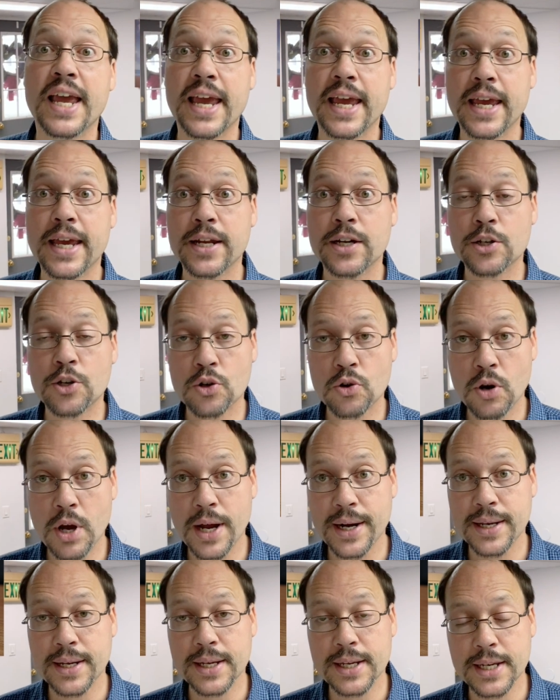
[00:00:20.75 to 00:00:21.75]
and
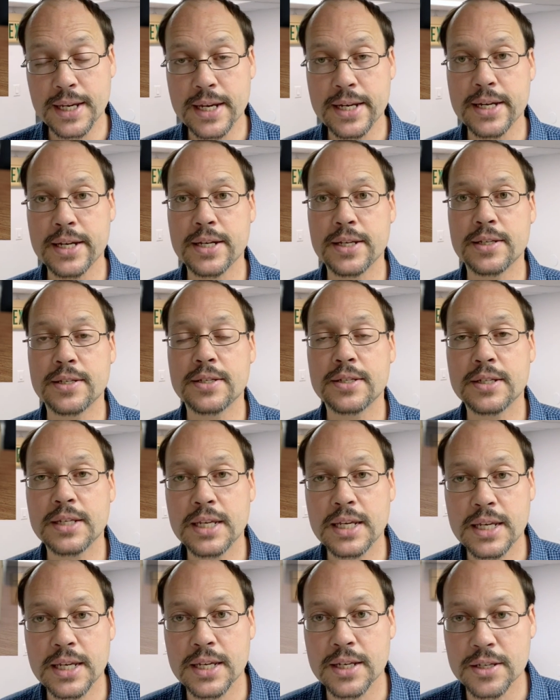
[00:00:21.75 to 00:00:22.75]
chronic kidney
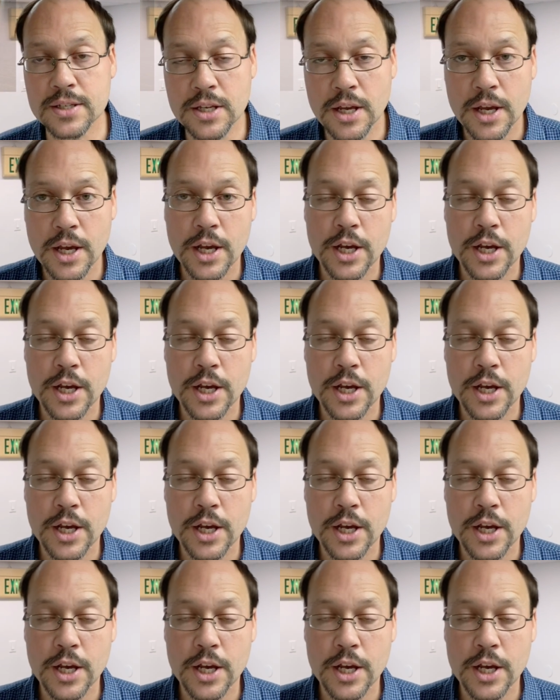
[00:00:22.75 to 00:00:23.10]
disease.